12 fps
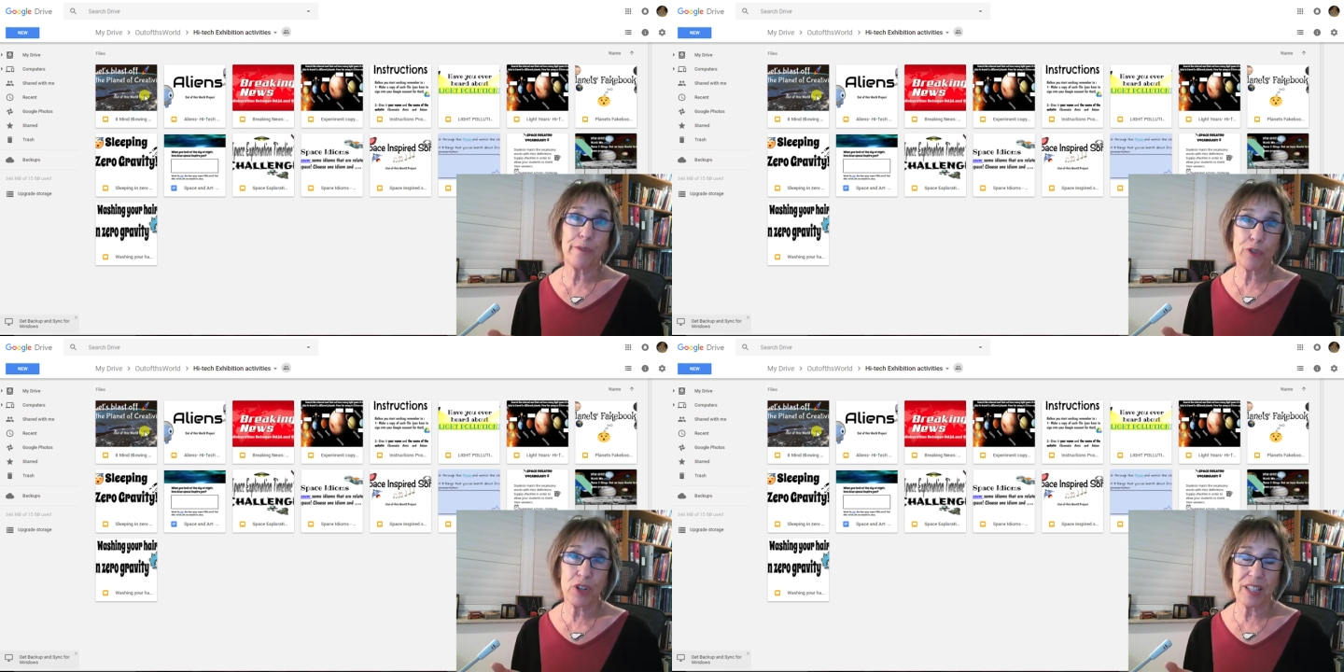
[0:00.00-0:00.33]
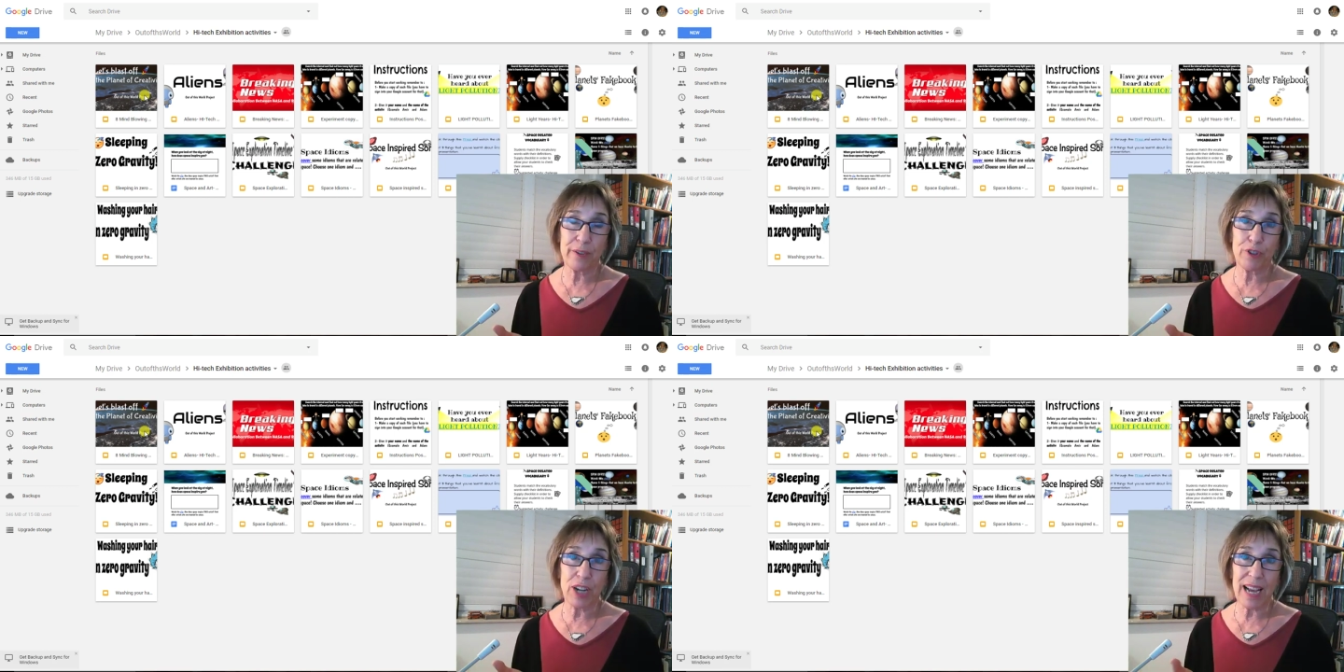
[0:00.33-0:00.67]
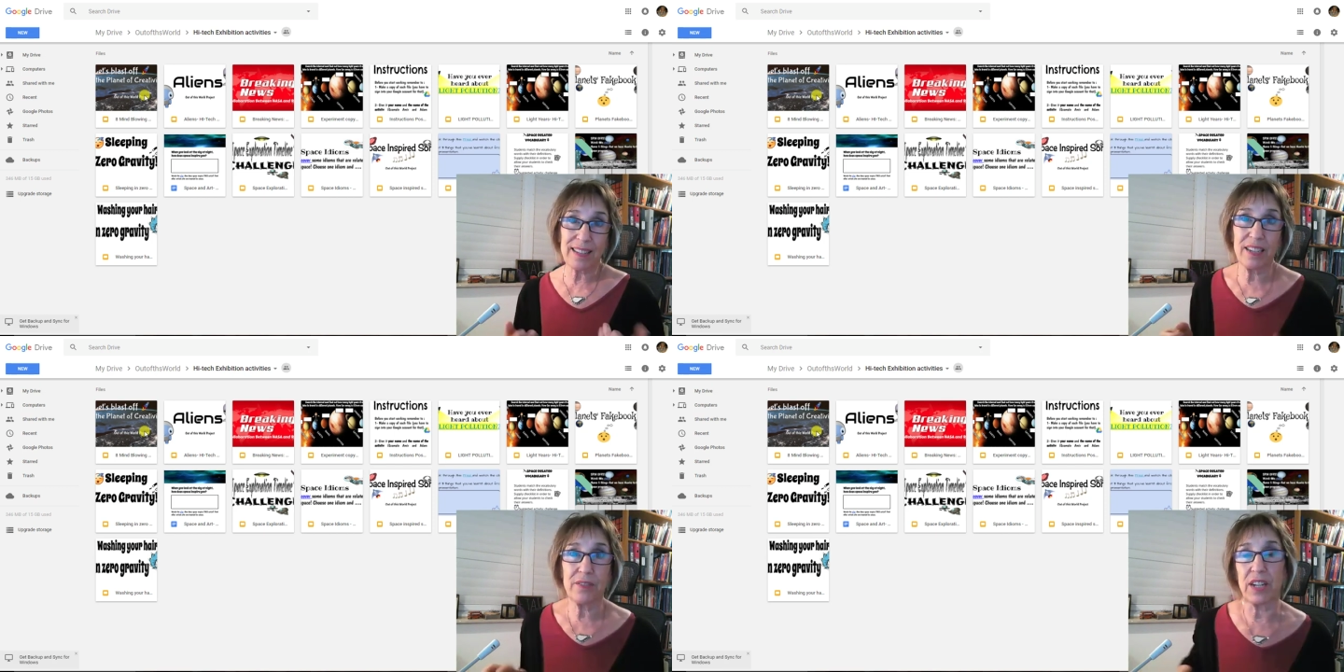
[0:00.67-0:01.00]
for a different
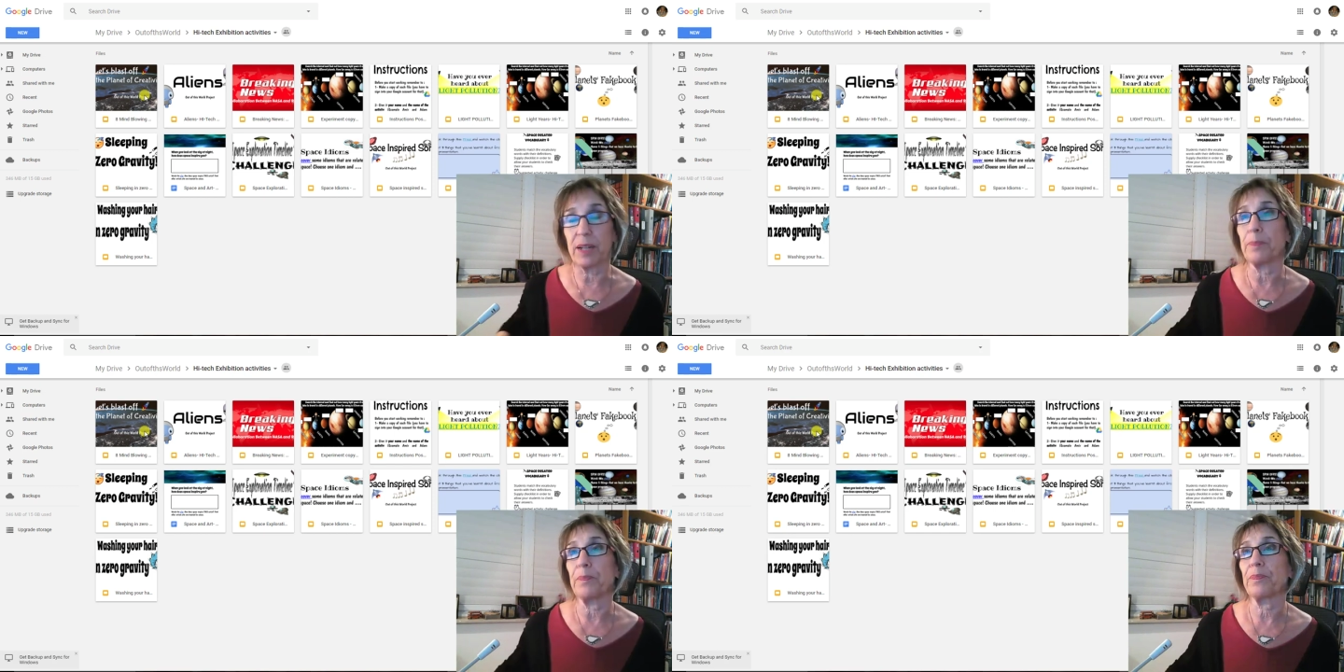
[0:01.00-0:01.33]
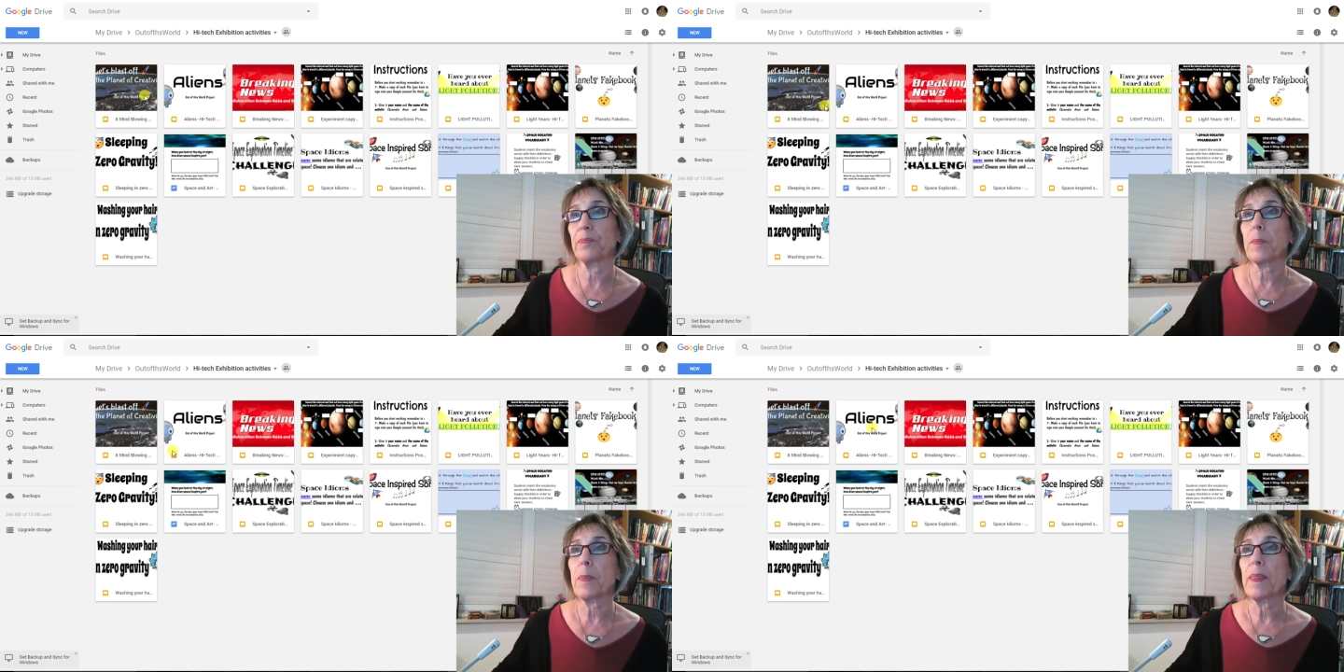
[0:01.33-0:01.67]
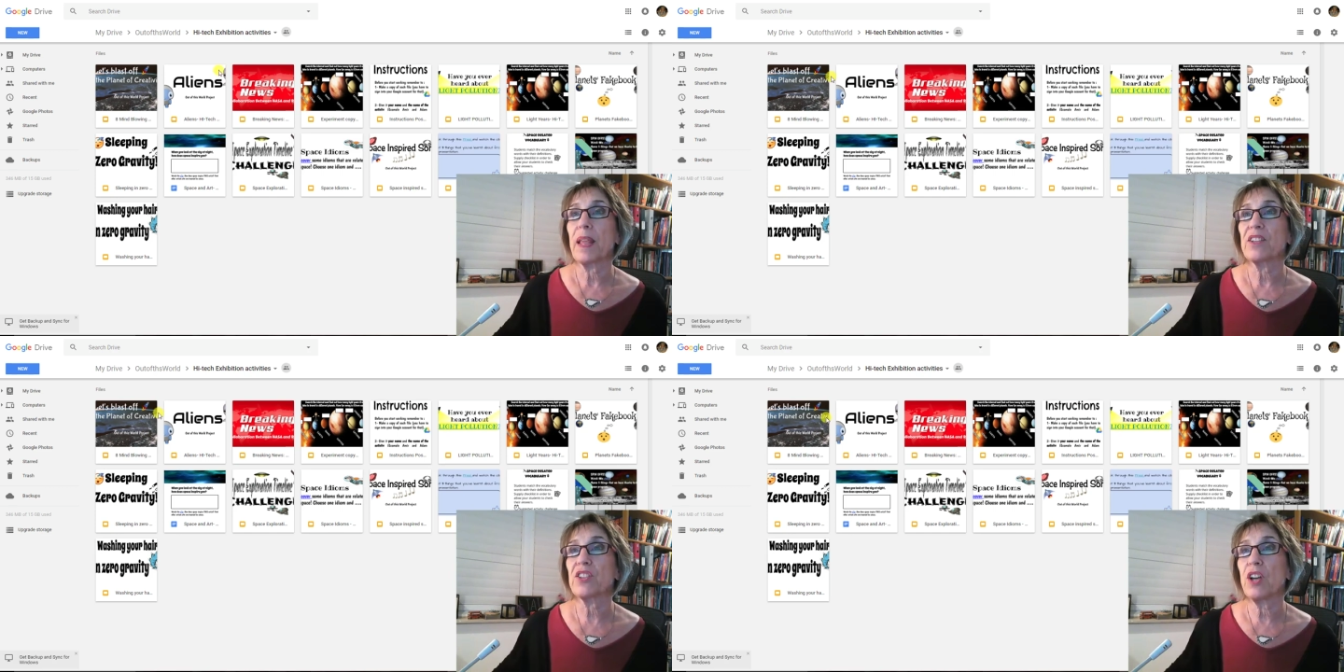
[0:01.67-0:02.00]
activity.
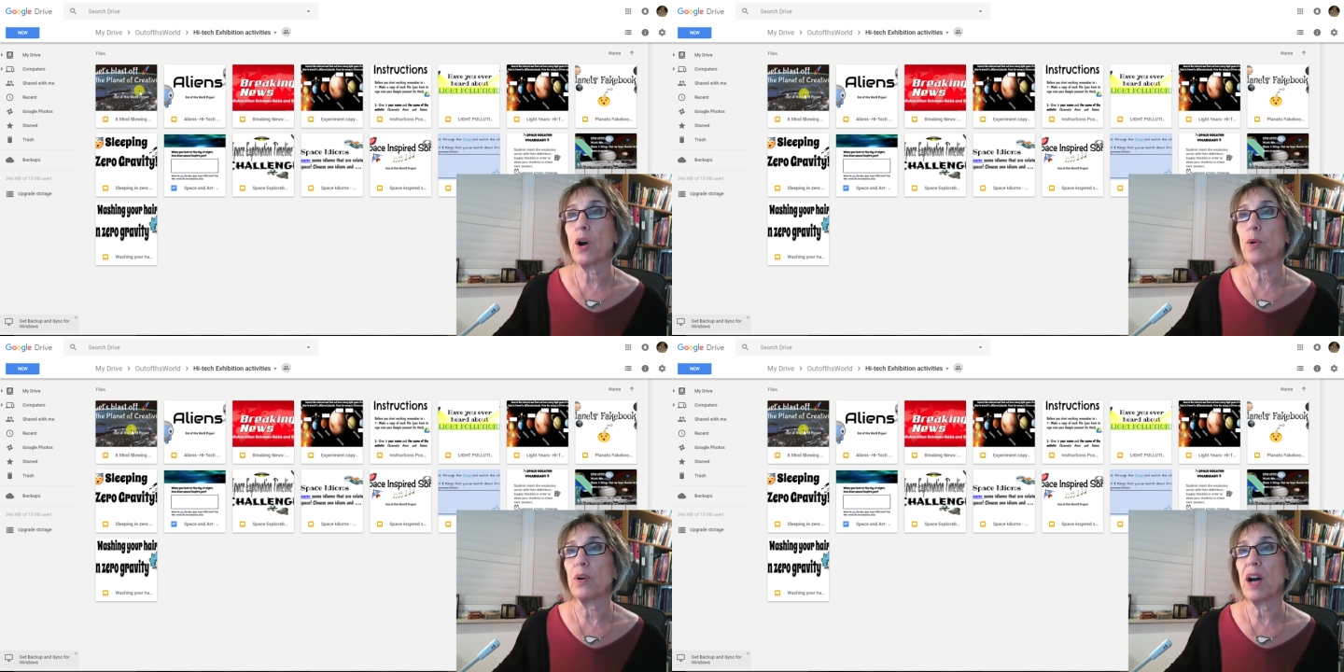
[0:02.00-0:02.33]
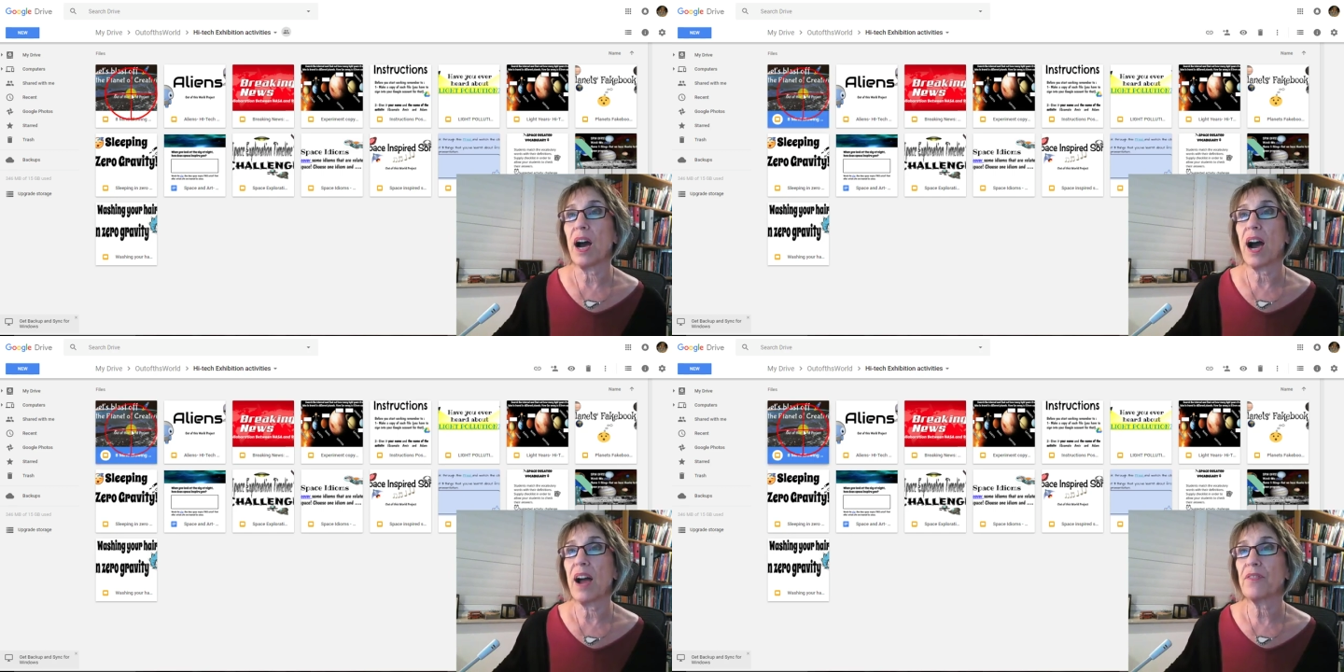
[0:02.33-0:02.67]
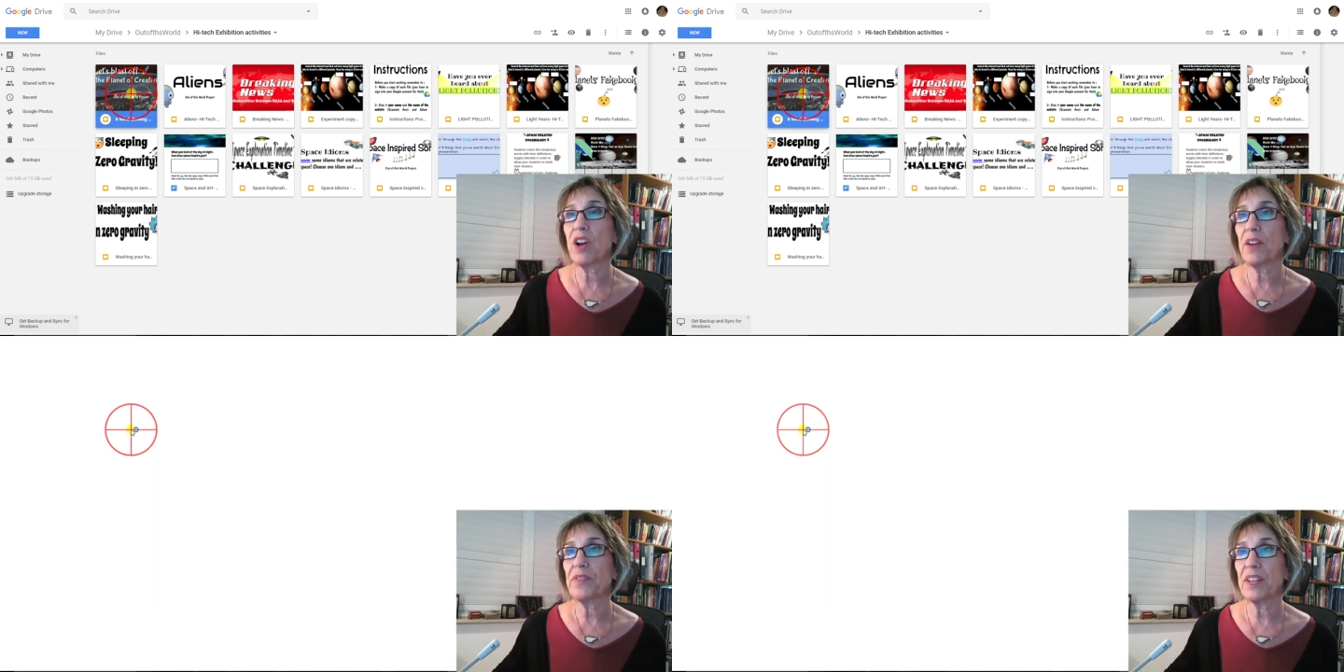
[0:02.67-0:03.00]
So
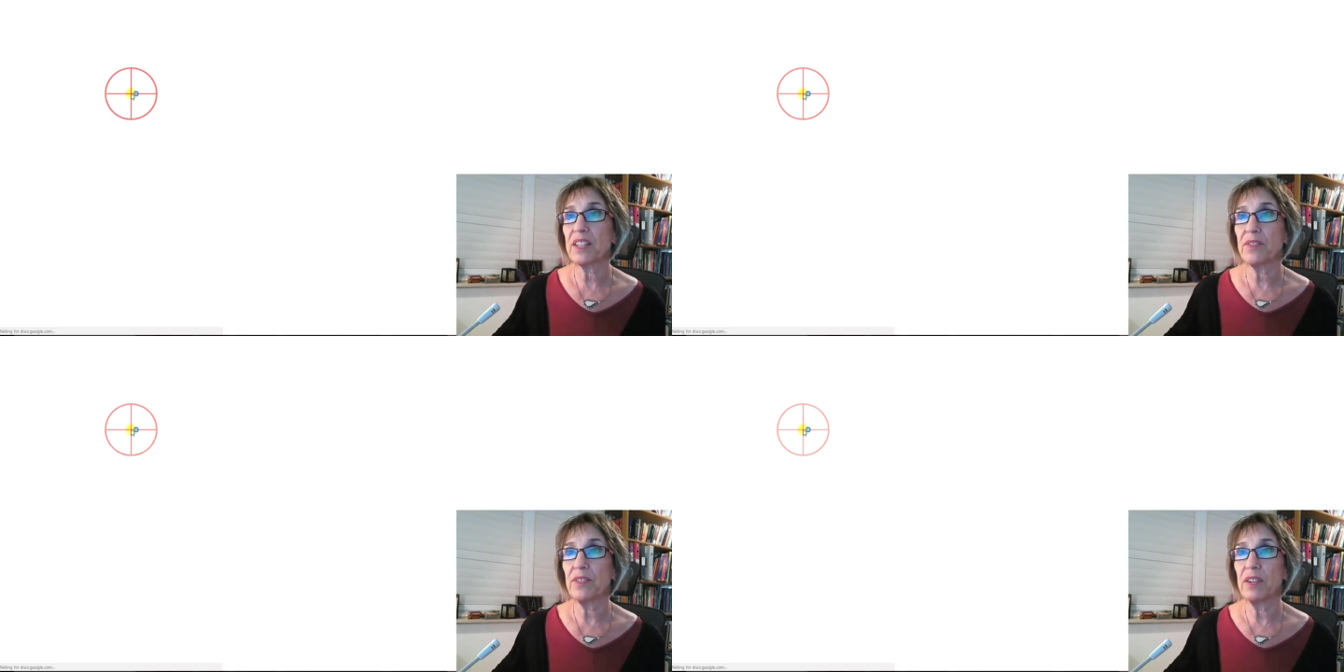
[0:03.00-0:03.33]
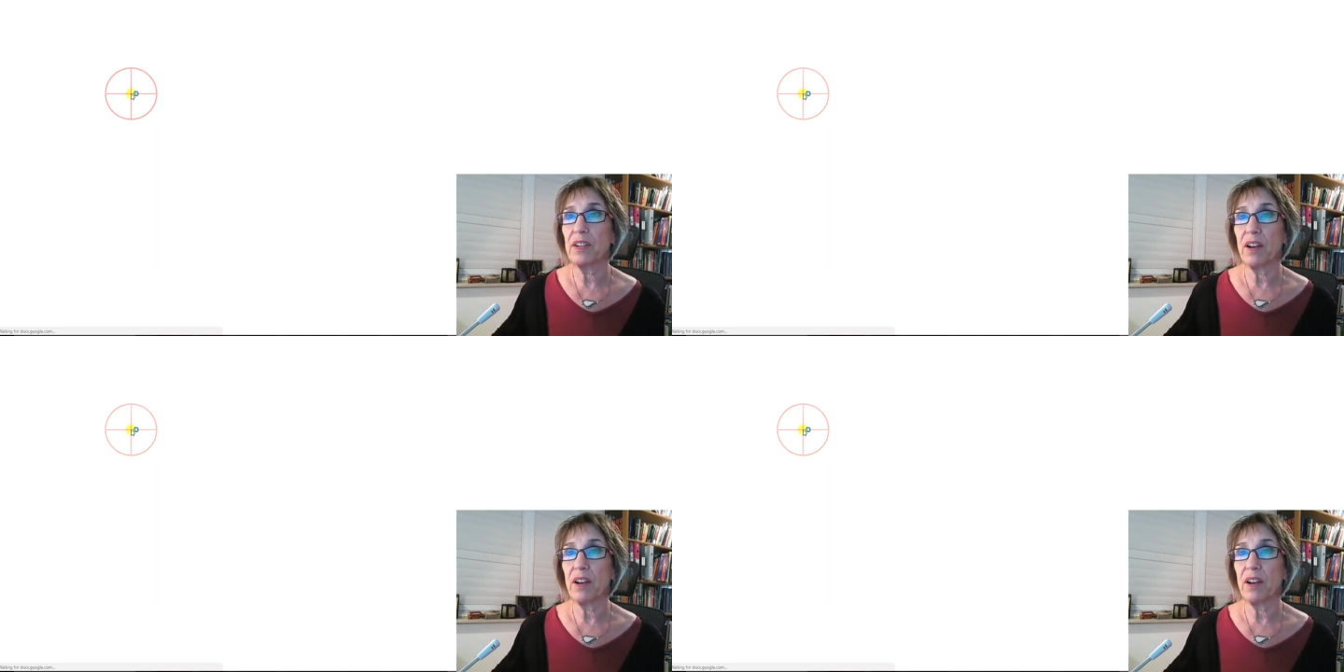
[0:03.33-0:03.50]
I've got this